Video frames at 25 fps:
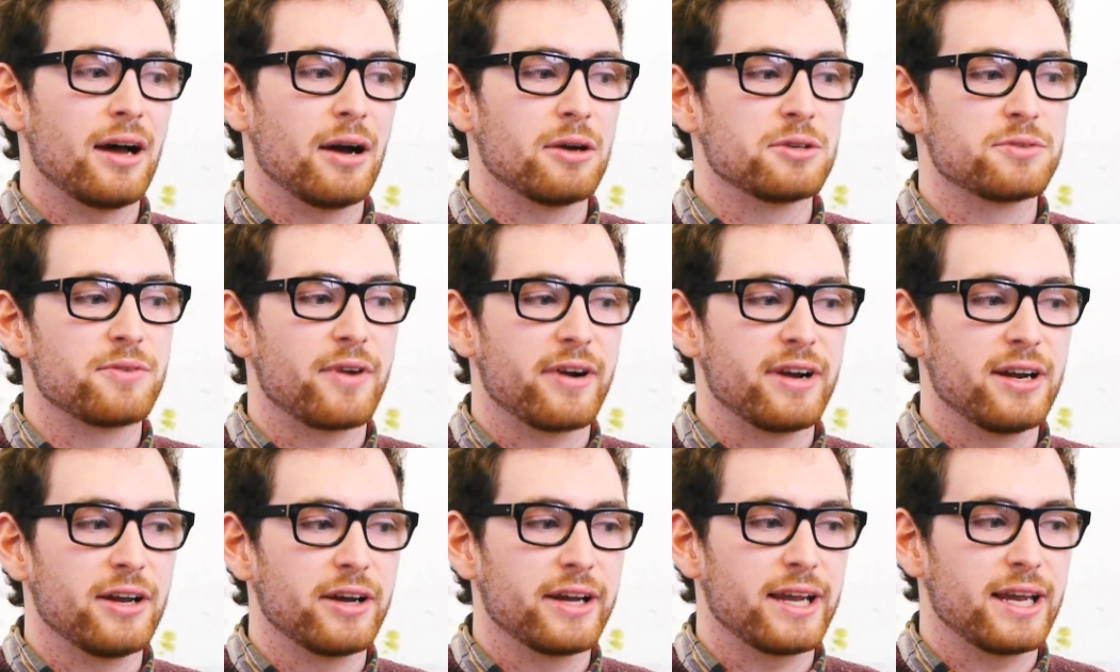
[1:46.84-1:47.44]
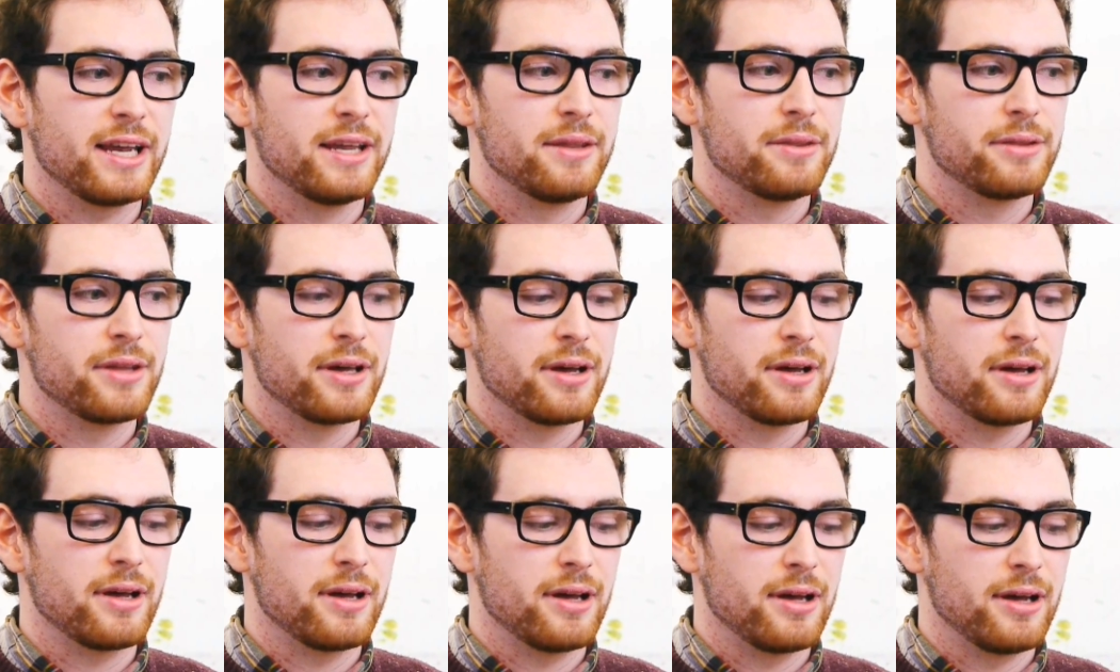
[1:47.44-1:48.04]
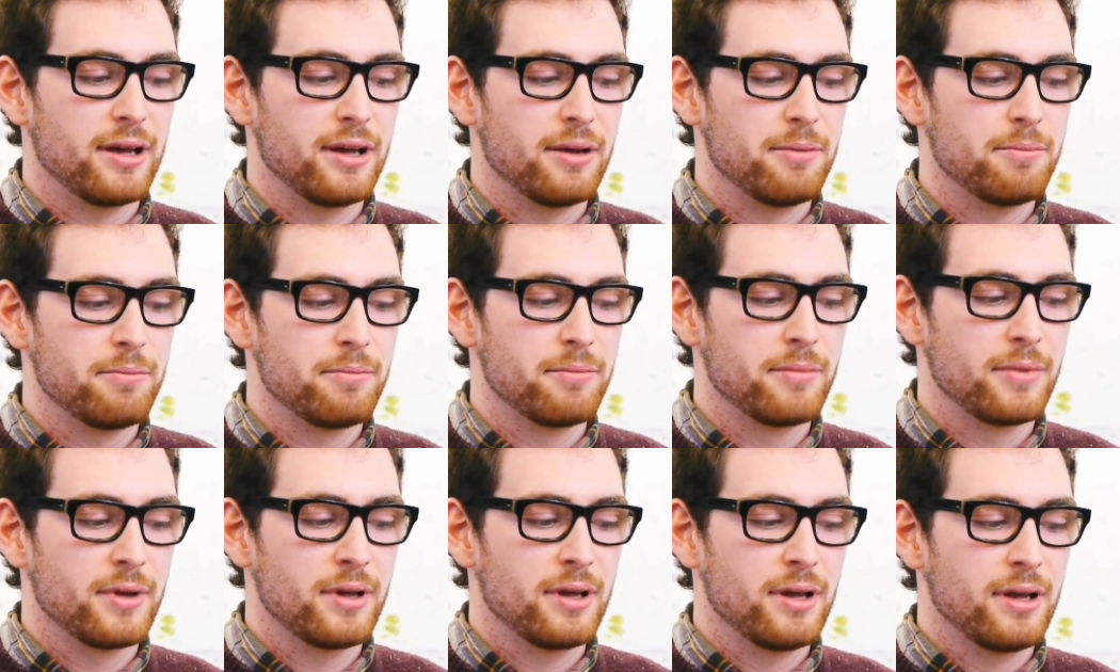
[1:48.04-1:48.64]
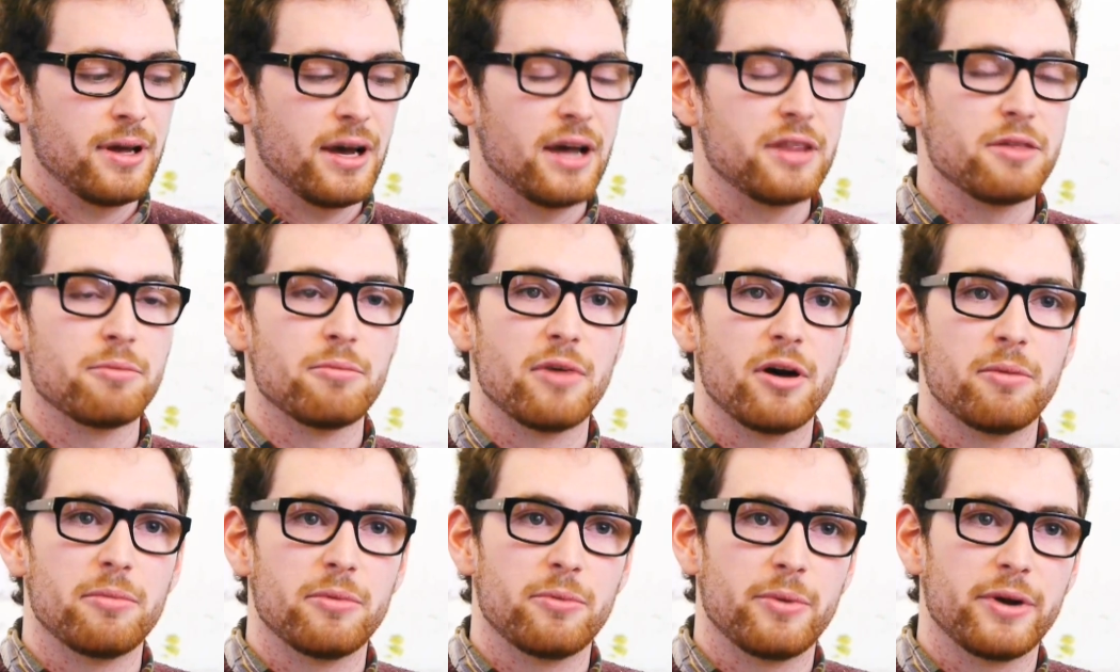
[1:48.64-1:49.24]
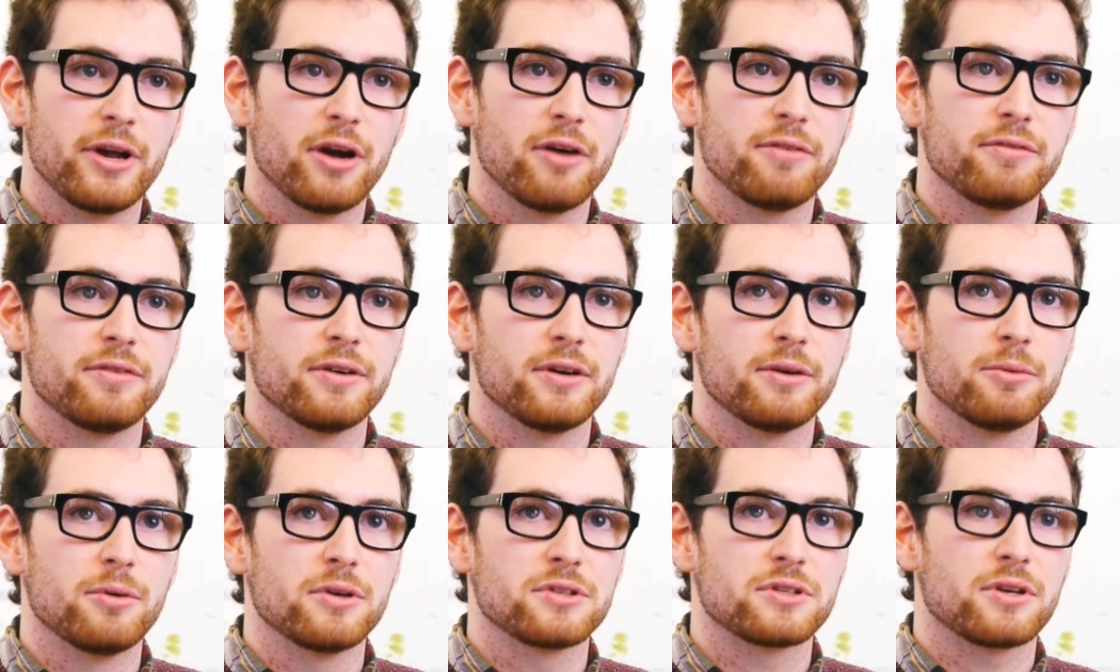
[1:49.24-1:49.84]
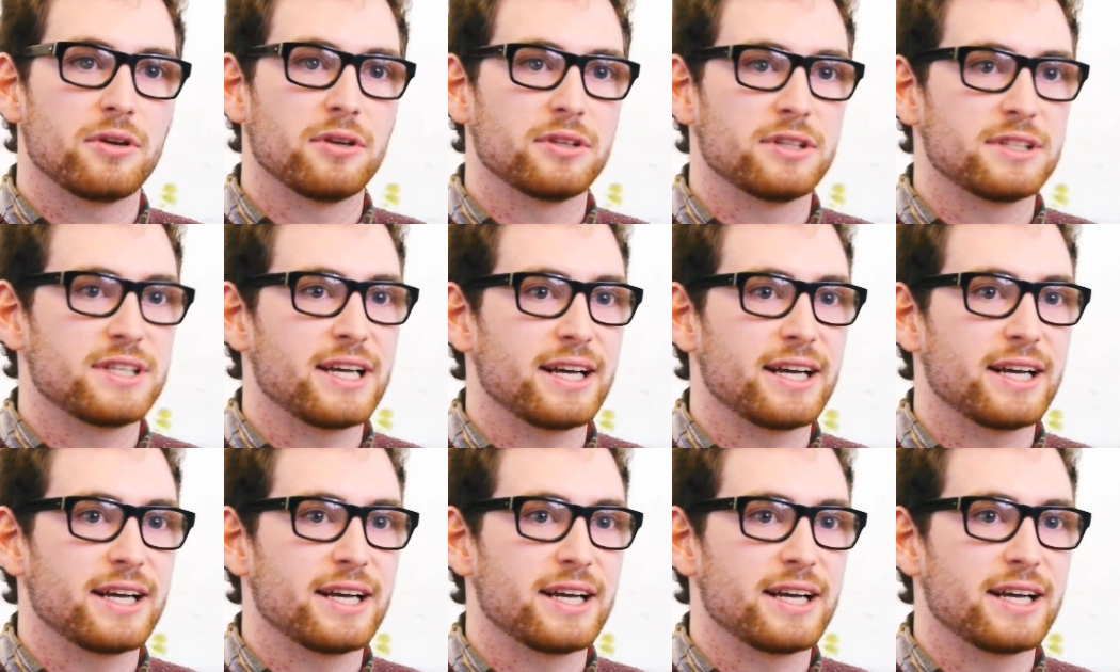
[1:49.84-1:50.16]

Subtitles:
I was very lucky in that at the moment we offer what's called a